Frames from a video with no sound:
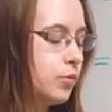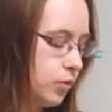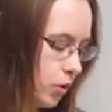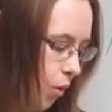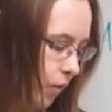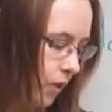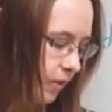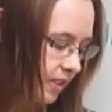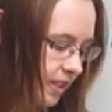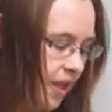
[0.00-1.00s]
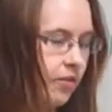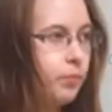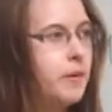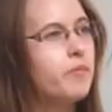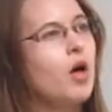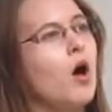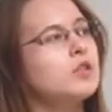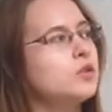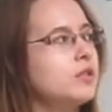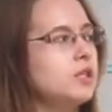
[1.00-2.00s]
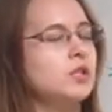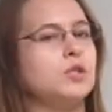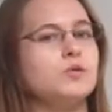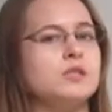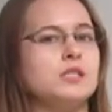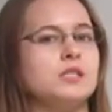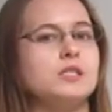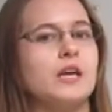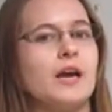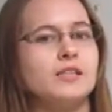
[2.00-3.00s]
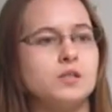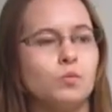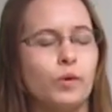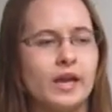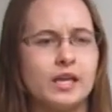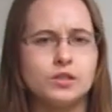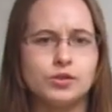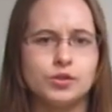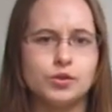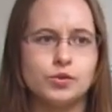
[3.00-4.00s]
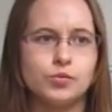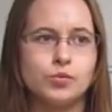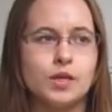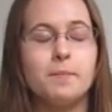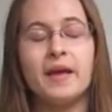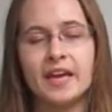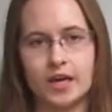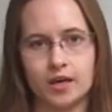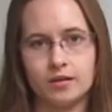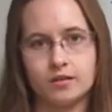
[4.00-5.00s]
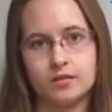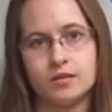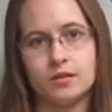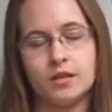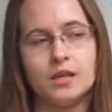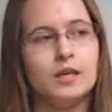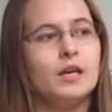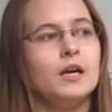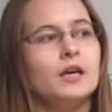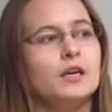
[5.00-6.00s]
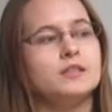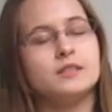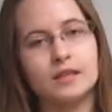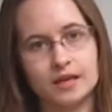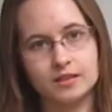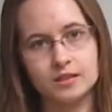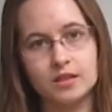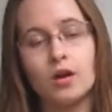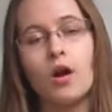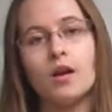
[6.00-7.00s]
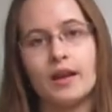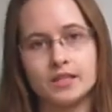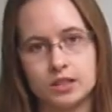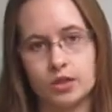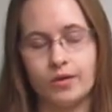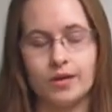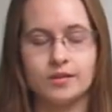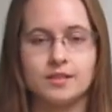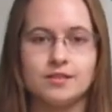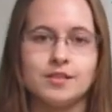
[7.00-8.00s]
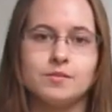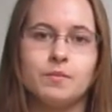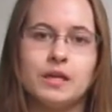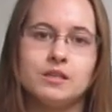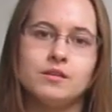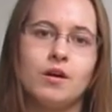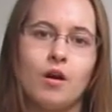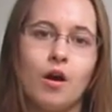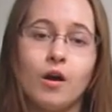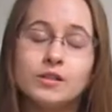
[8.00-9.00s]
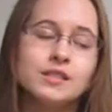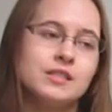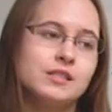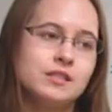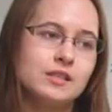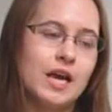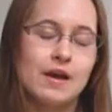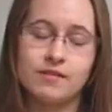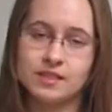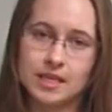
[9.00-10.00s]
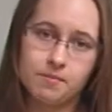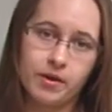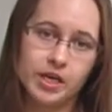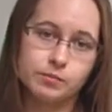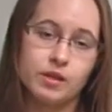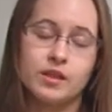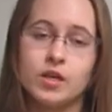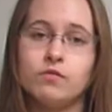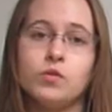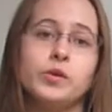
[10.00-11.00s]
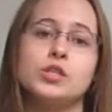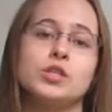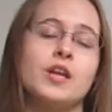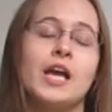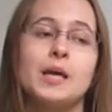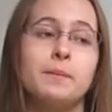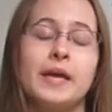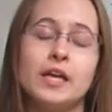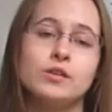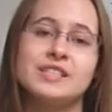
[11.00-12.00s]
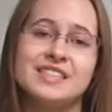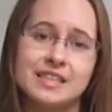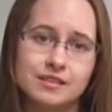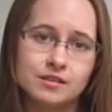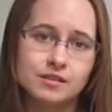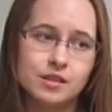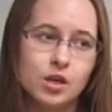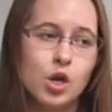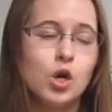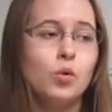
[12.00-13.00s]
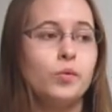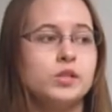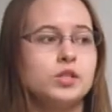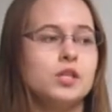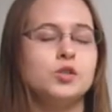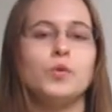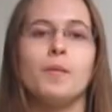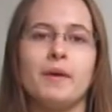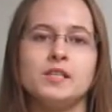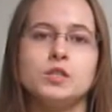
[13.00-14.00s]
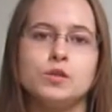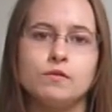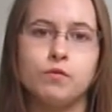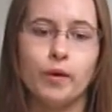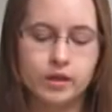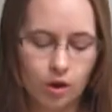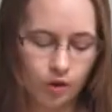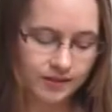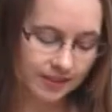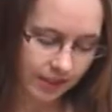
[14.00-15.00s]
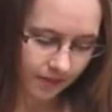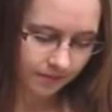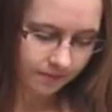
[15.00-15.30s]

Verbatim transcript: So we will say, people also like to use this as a way to compare. Yes, there are lesser and greater sins, but all sins have the same punishment, therefore we should not compare sins. We should do our best to avoid all sin.